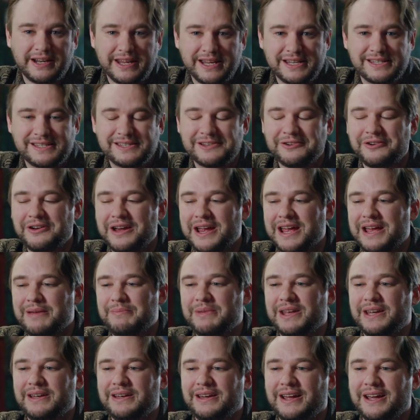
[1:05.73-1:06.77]

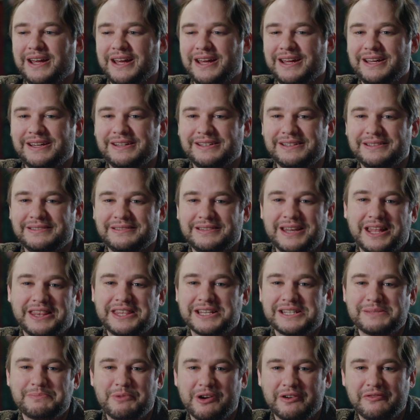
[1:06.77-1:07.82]
Instagram, and uh,
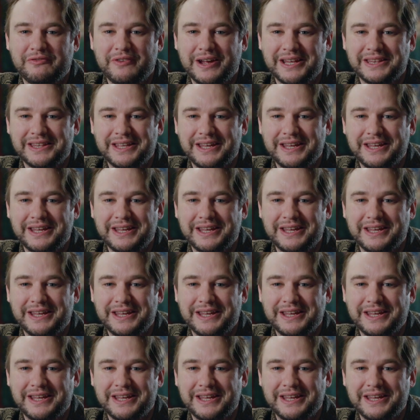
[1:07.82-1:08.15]
nothing's more fun